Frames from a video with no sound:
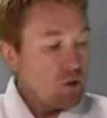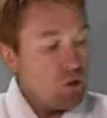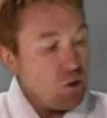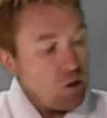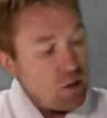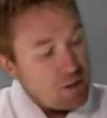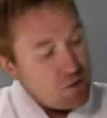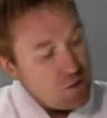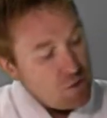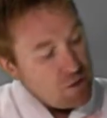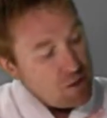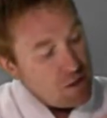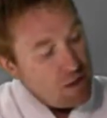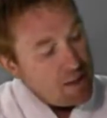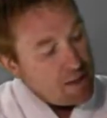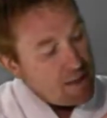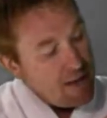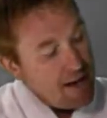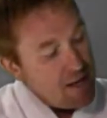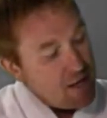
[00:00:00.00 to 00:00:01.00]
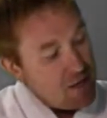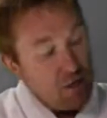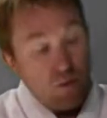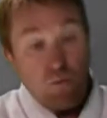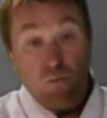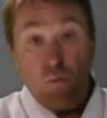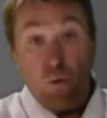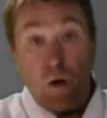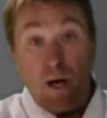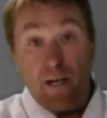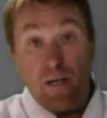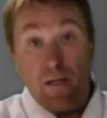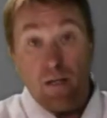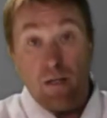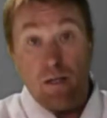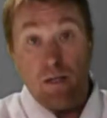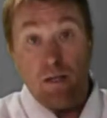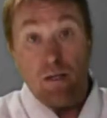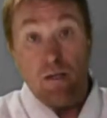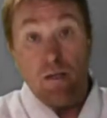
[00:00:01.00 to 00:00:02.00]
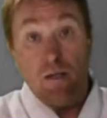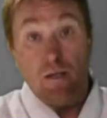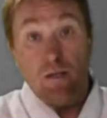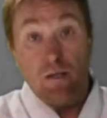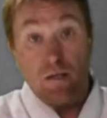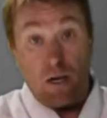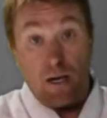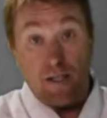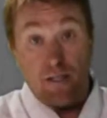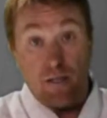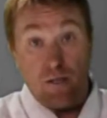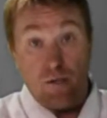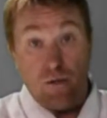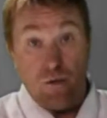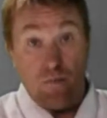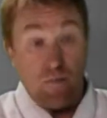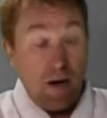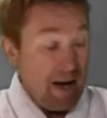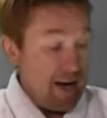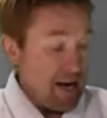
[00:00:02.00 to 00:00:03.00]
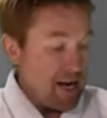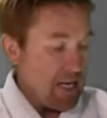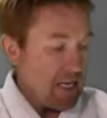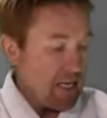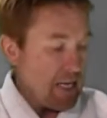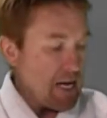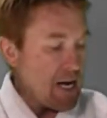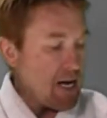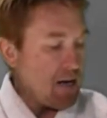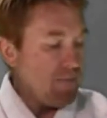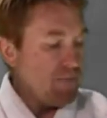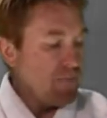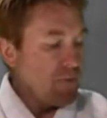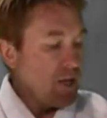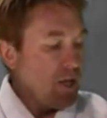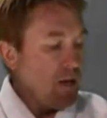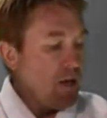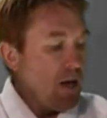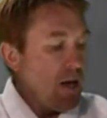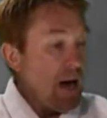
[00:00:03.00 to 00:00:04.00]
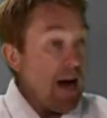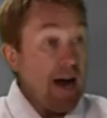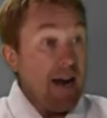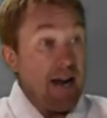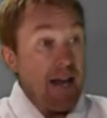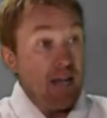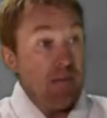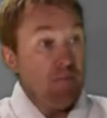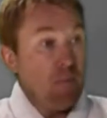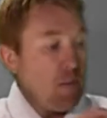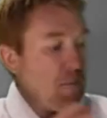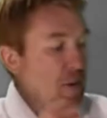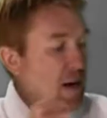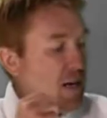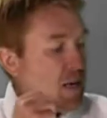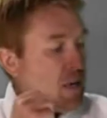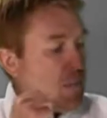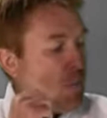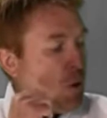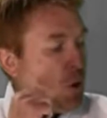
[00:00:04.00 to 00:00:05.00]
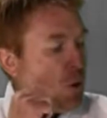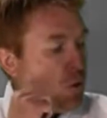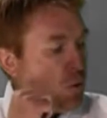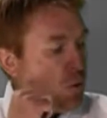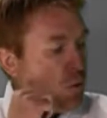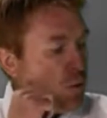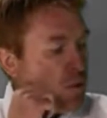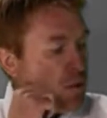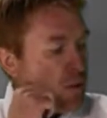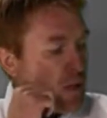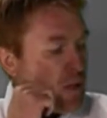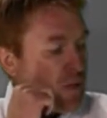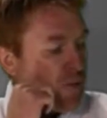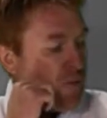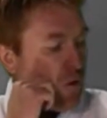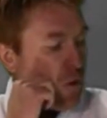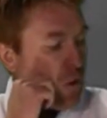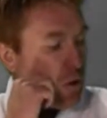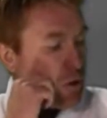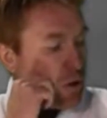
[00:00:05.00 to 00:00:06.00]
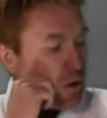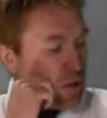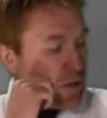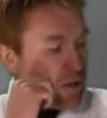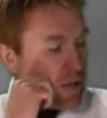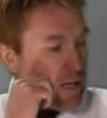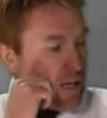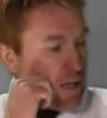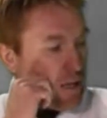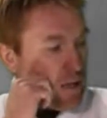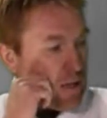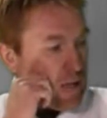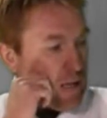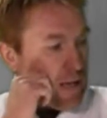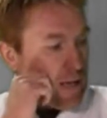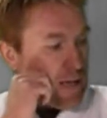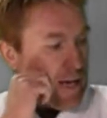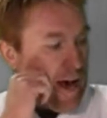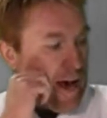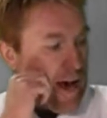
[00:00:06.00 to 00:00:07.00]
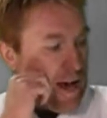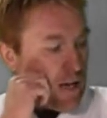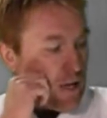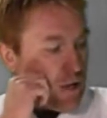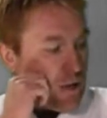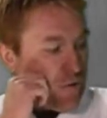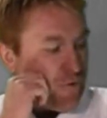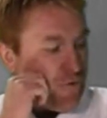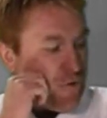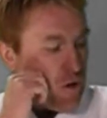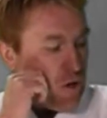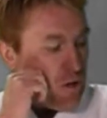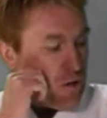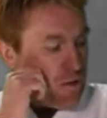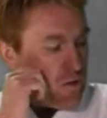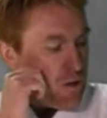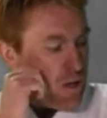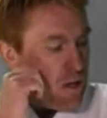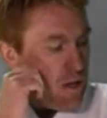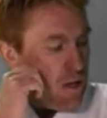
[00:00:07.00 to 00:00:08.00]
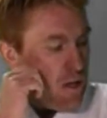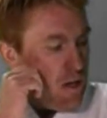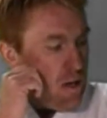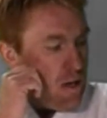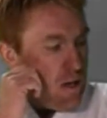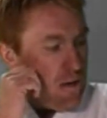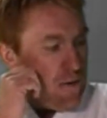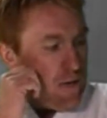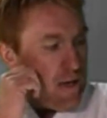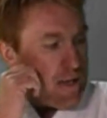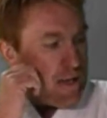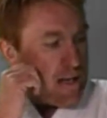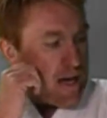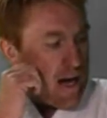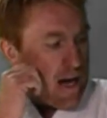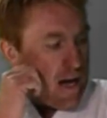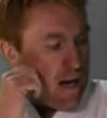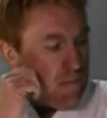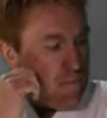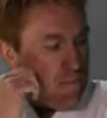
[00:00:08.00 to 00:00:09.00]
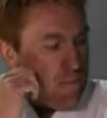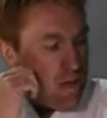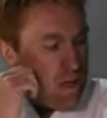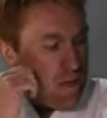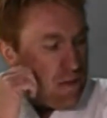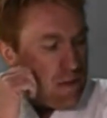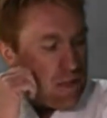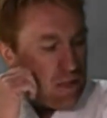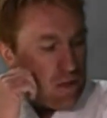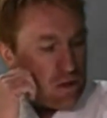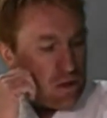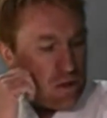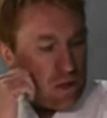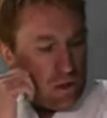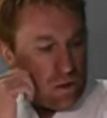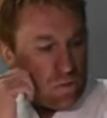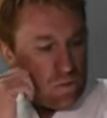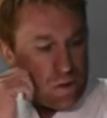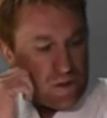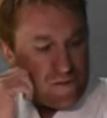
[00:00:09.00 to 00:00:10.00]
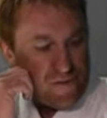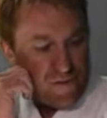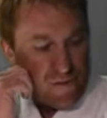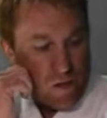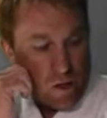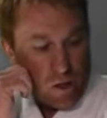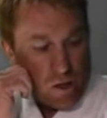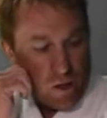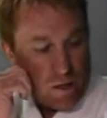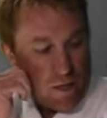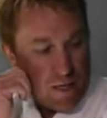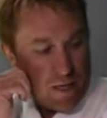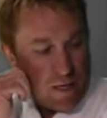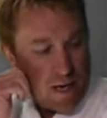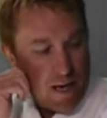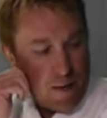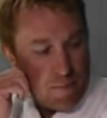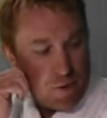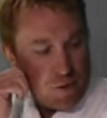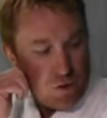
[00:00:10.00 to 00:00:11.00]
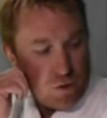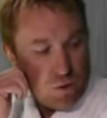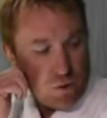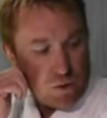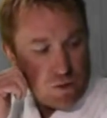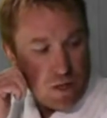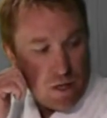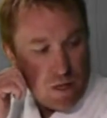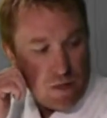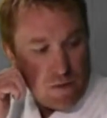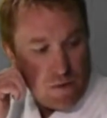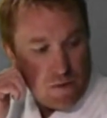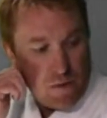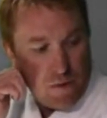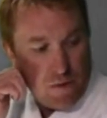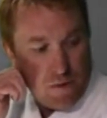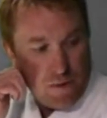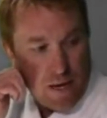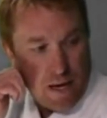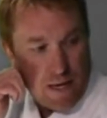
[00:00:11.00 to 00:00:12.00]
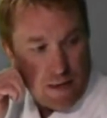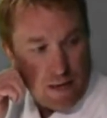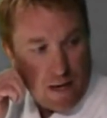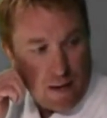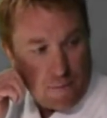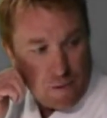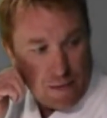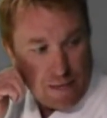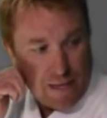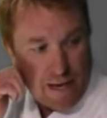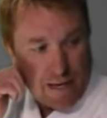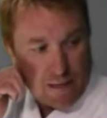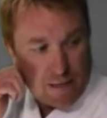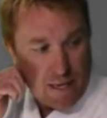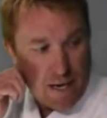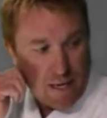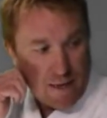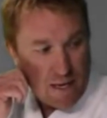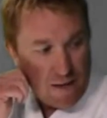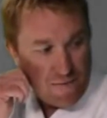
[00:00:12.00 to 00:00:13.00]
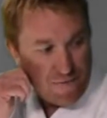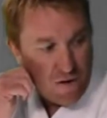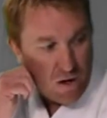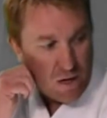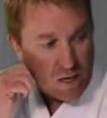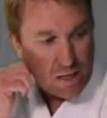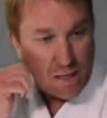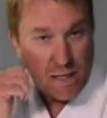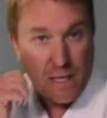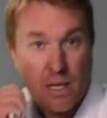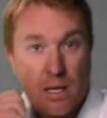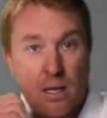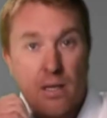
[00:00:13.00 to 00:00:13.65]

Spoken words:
all I do is I attach one side to my hand here, and as my partner pulls this forward, you can see that the hand goes first, then the arm, then the shoulder will follow, then the upper torso, then the upper legs, and then finally